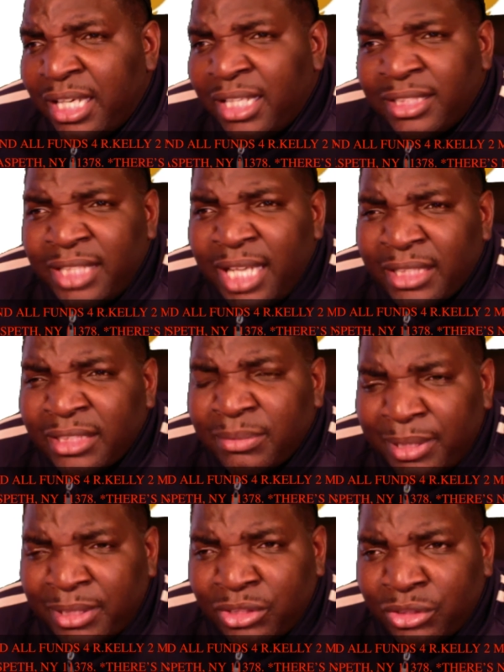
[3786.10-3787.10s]
a text
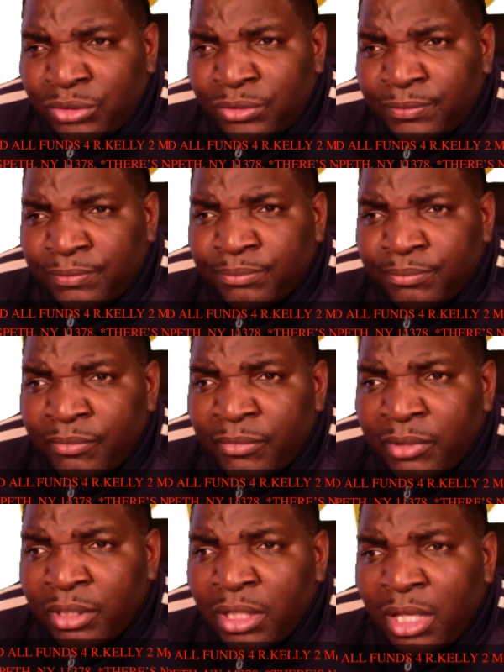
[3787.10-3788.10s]
message to?
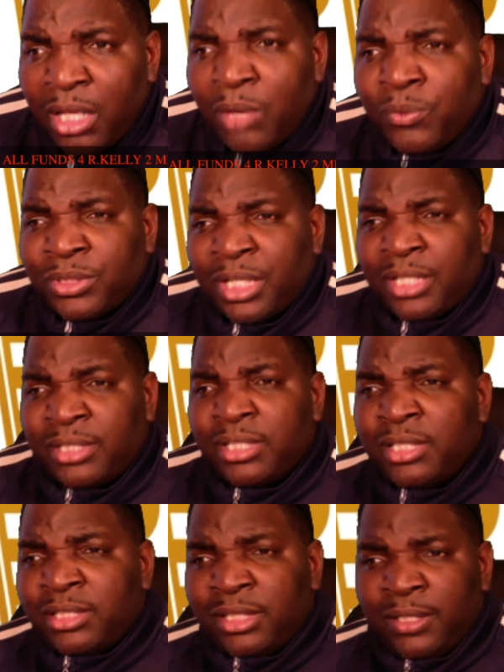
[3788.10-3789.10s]
It was an
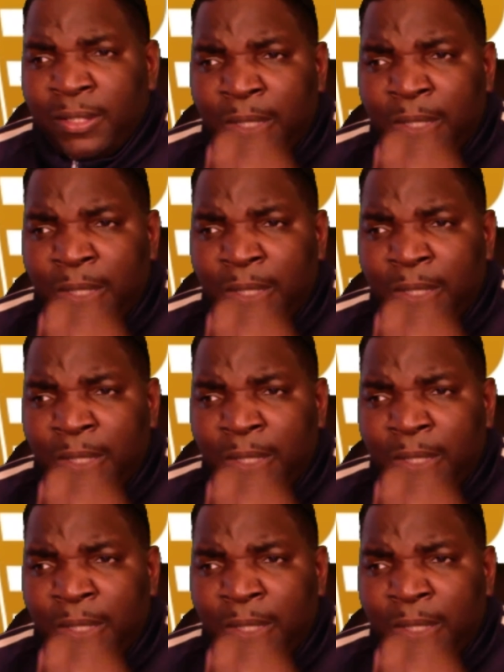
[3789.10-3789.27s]
assistant.